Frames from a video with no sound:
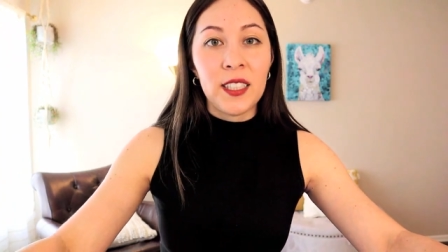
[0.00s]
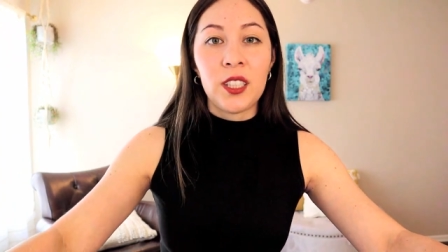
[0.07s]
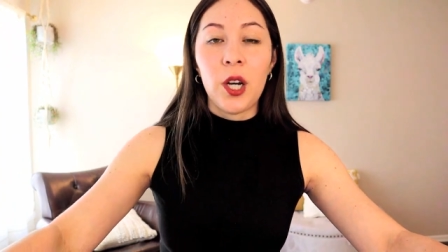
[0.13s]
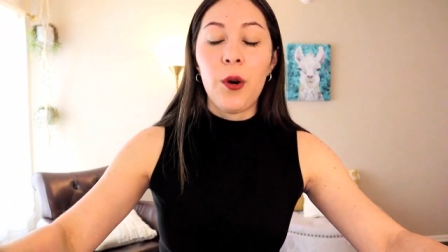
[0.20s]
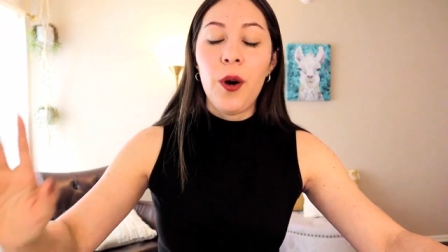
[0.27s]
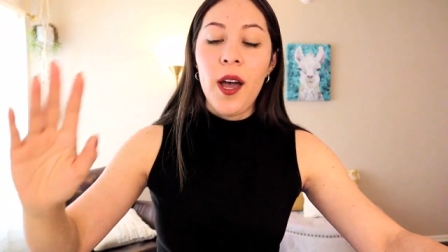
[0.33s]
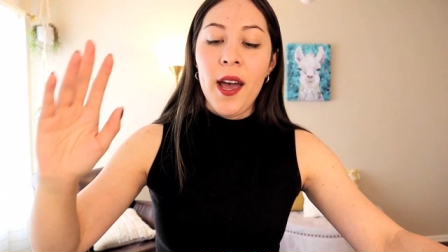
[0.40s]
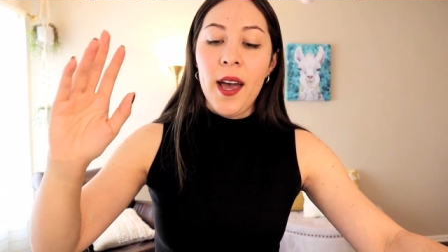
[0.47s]

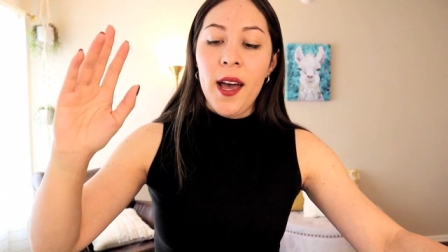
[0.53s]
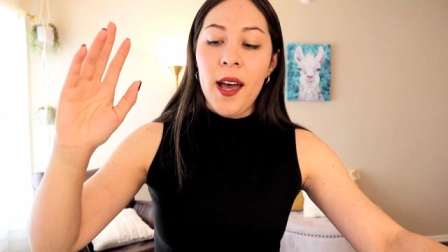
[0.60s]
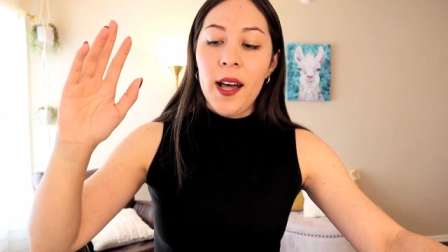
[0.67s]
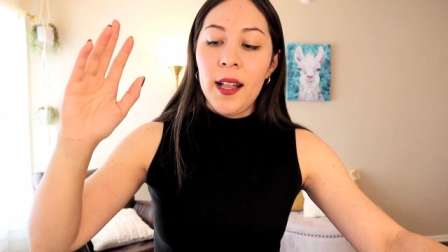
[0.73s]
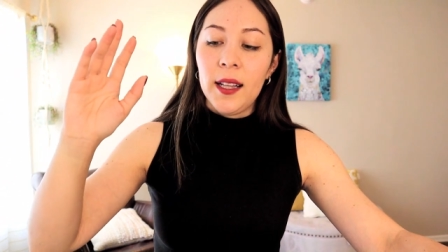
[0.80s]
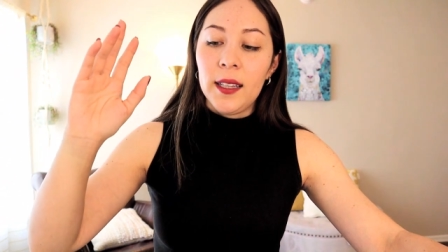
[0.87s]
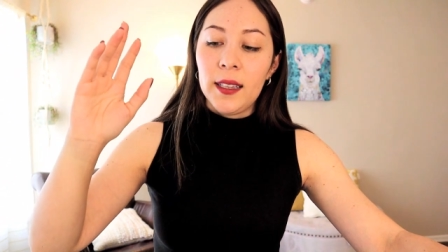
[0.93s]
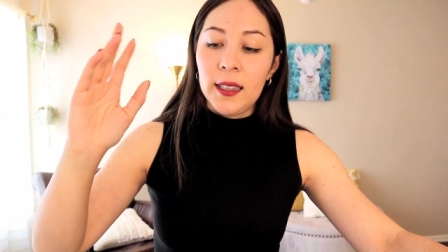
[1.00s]
So
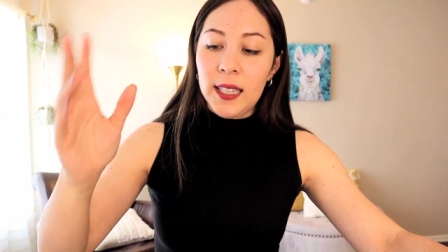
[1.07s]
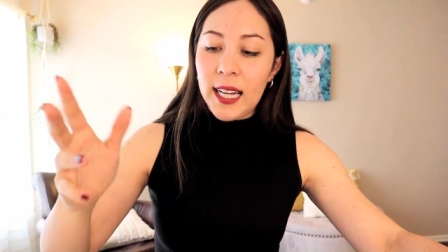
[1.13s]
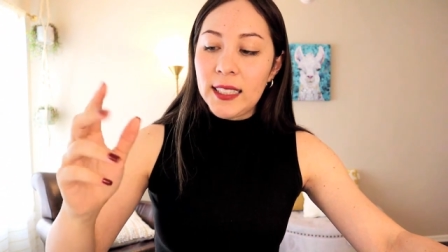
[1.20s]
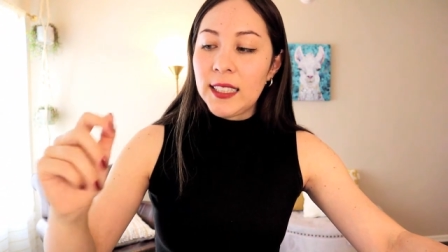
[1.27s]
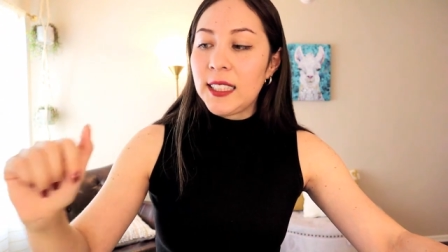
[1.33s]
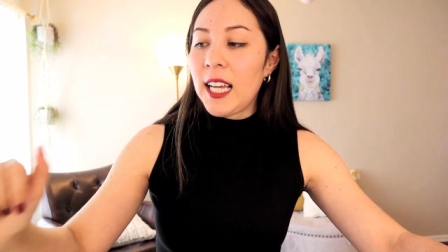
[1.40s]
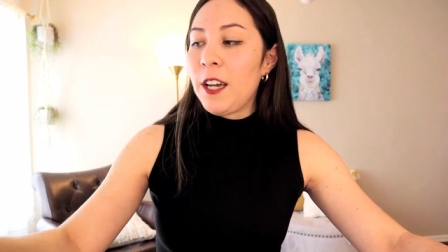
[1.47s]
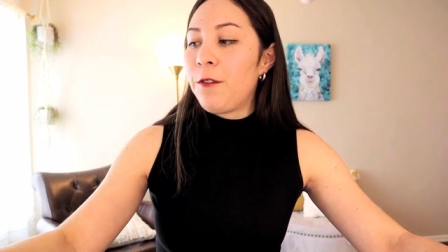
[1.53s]

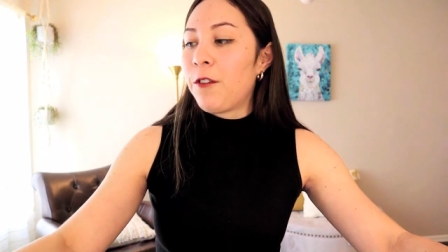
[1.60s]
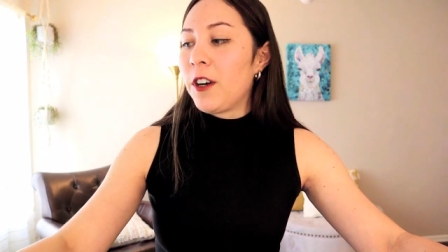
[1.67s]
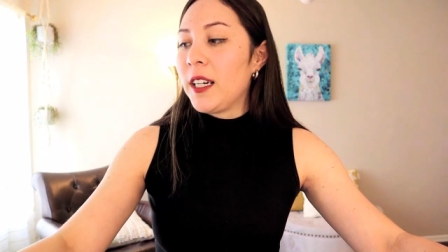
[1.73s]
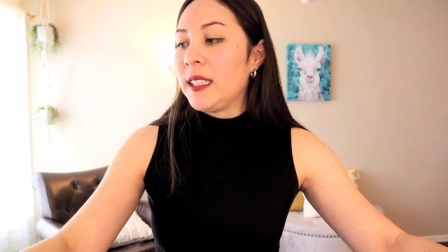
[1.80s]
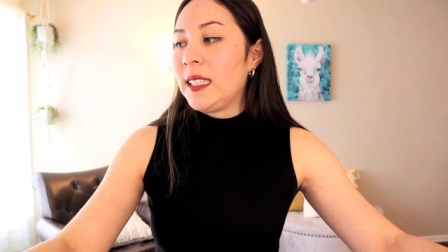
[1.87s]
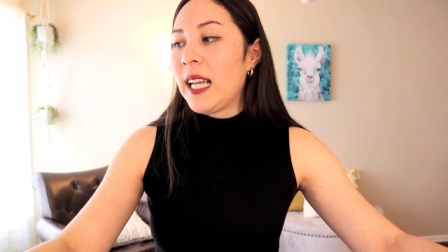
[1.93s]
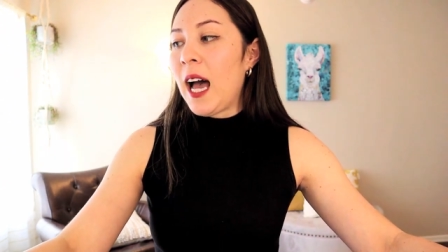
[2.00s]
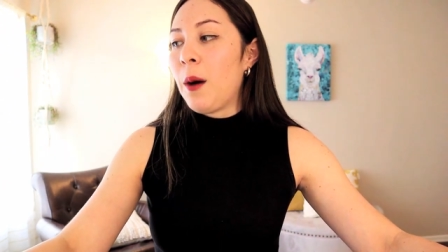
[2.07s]
let's say, for
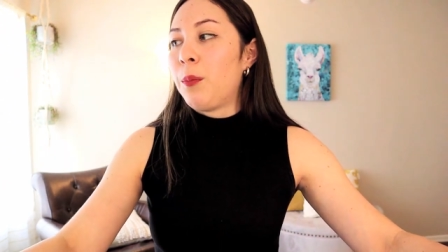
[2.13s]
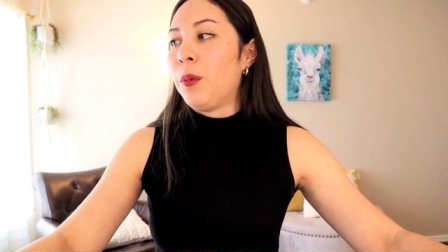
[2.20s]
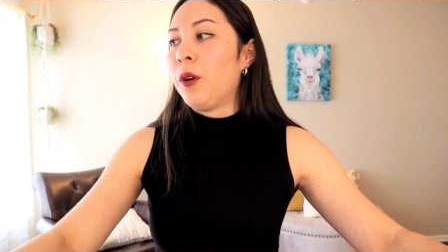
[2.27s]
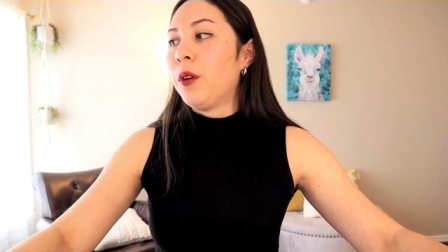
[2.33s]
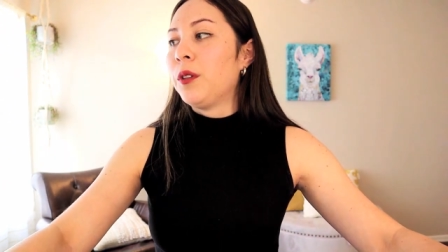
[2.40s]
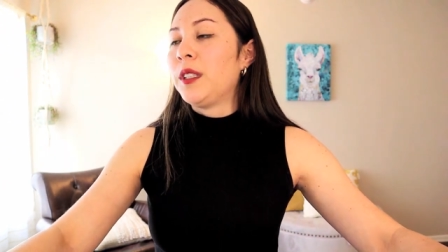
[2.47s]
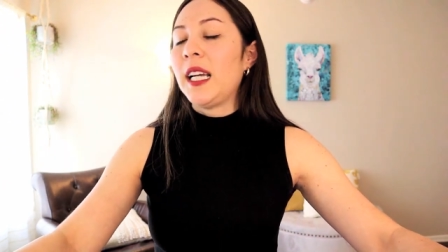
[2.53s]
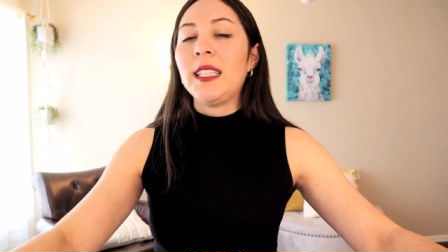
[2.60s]

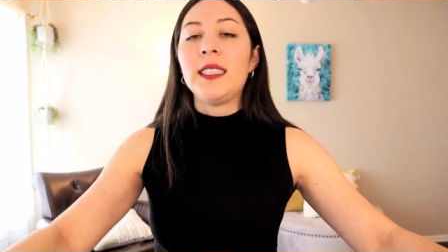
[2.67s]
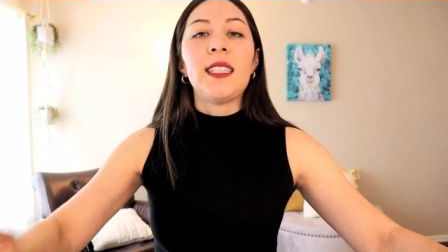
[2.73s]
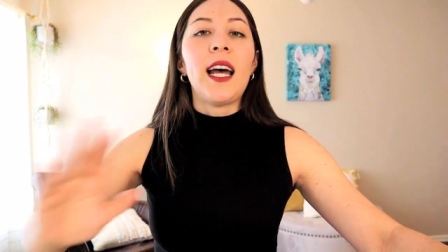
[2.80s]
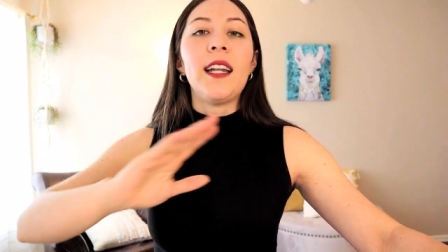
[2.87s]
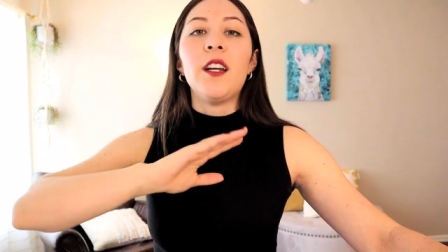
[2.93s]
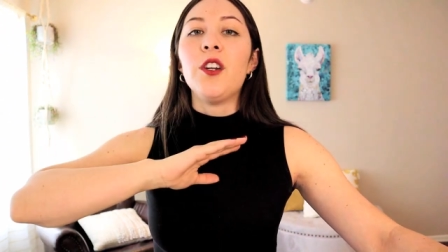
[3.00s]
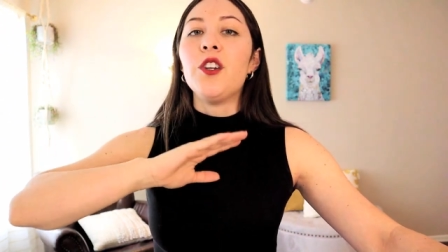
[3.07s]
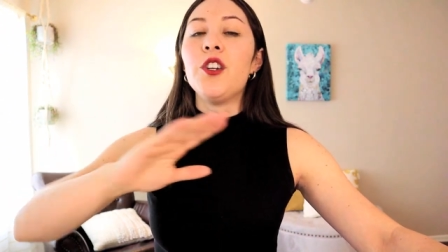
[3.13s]
example, they
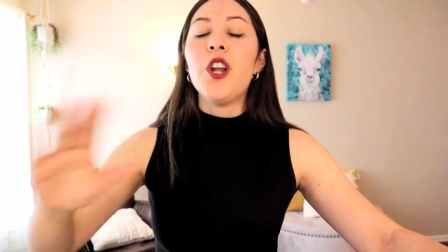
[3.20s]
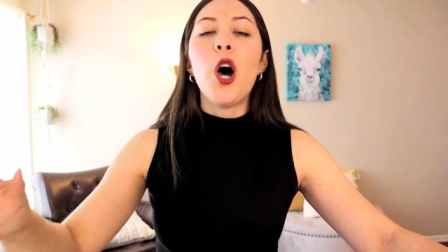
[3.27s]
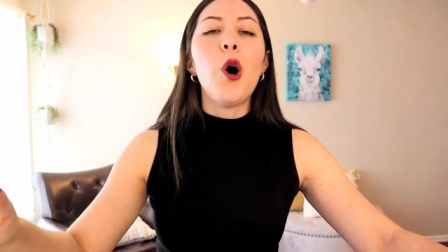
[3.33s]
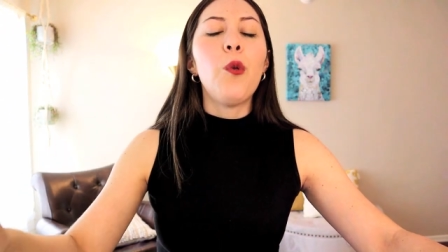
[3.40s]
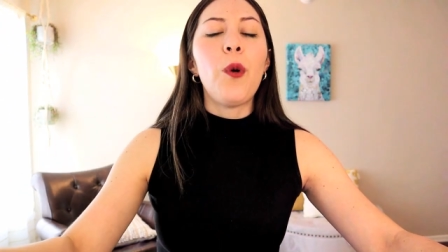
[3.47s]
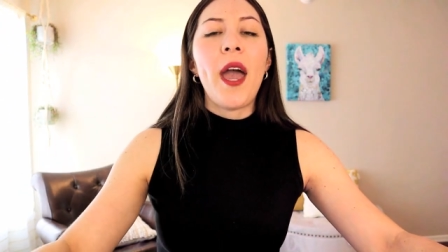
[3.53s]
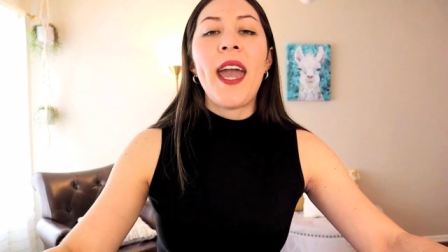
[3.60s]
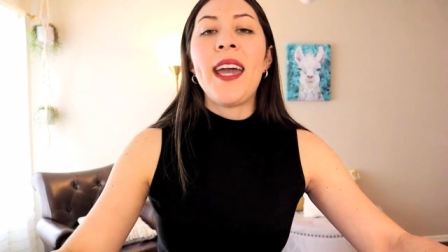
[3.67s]
said,
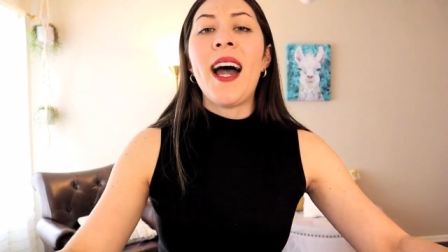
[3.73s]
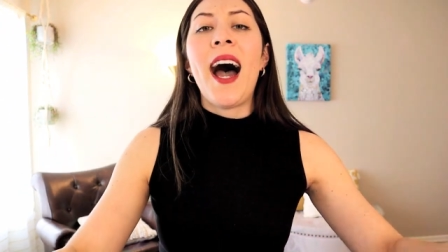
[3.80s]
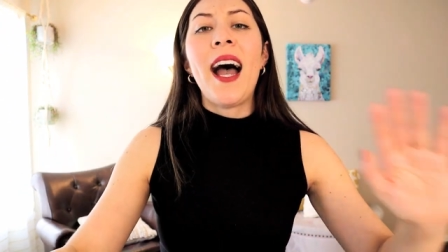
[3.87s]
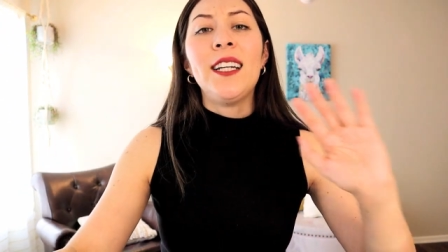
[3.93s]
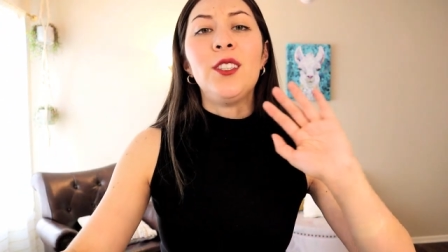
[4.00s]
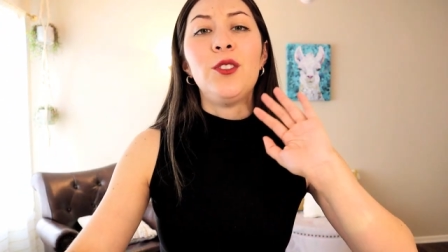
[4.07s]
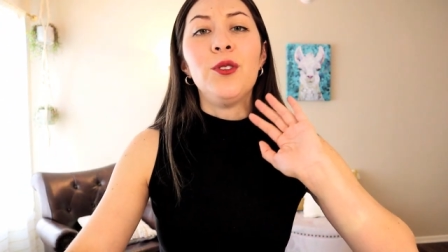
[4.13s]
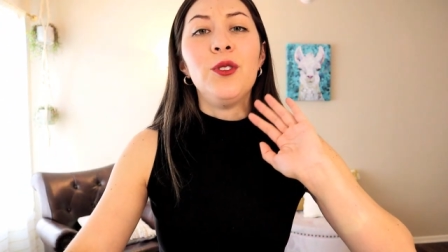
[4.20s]
no way,
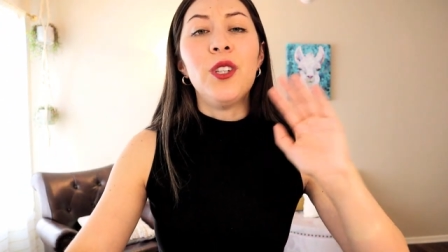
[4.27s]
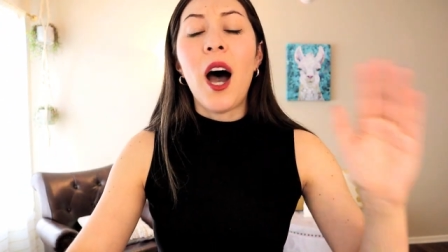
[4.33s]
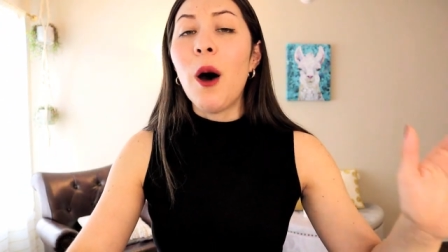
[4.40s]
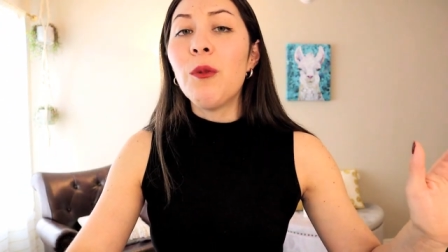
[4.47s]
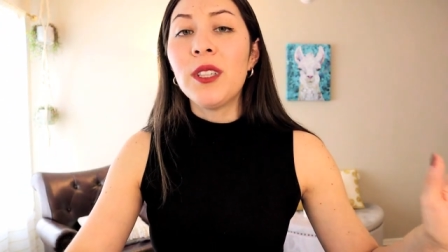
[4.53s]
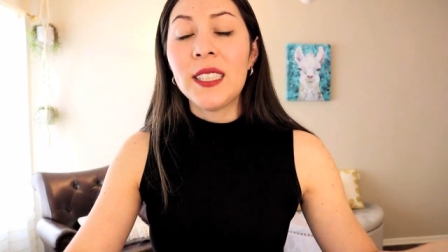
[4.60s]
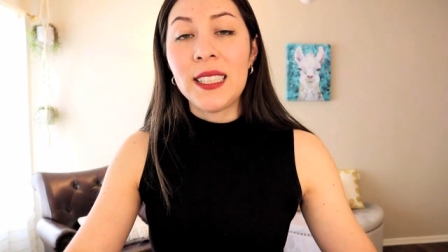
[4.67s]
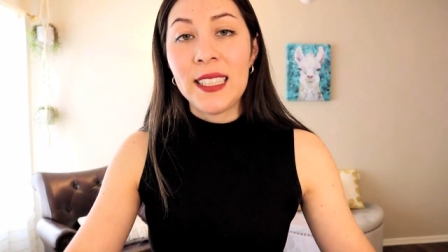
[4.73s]
I do
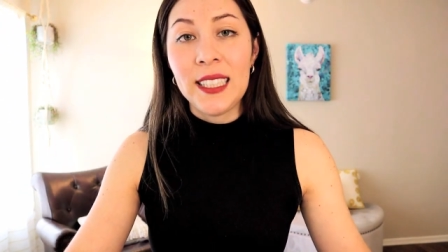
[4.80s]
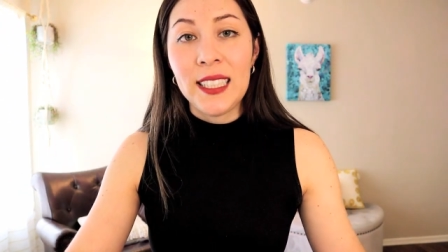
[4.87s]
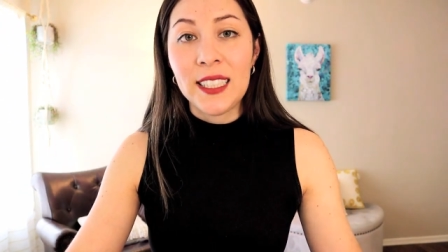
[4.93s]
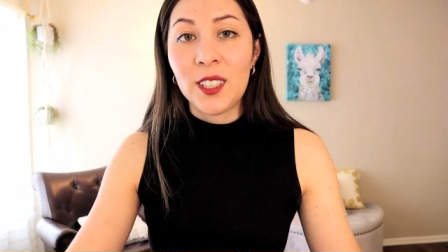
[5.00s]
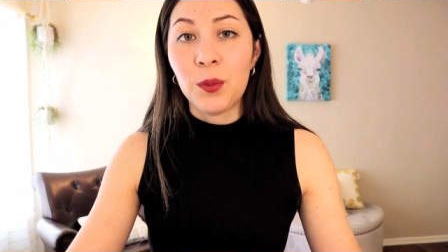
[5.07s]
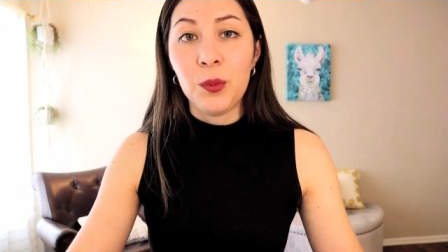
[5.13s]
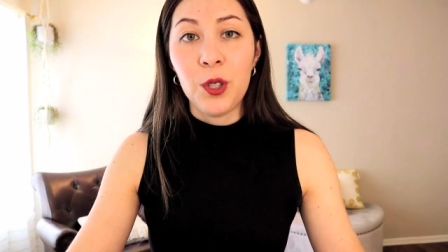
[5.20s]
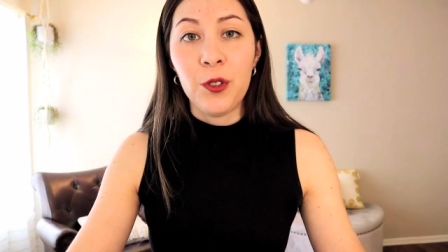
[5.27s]
not want to see
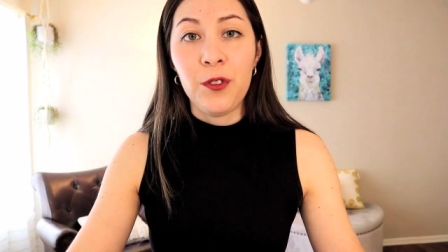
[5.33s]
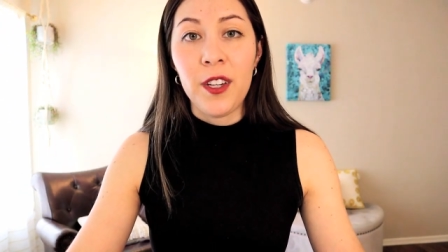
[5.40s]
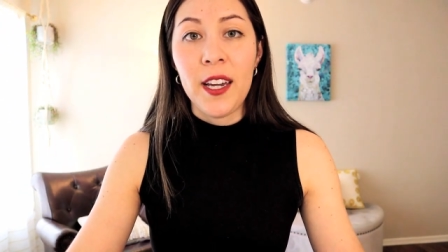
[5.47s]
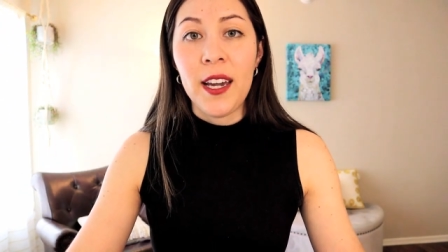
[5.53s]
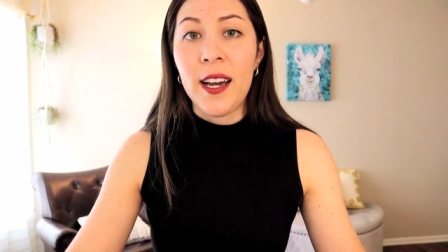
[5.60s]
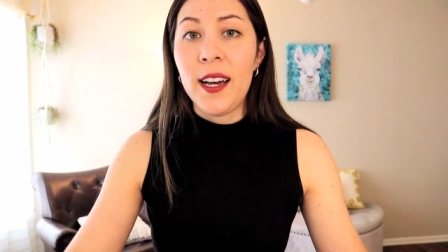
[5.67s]
this movie.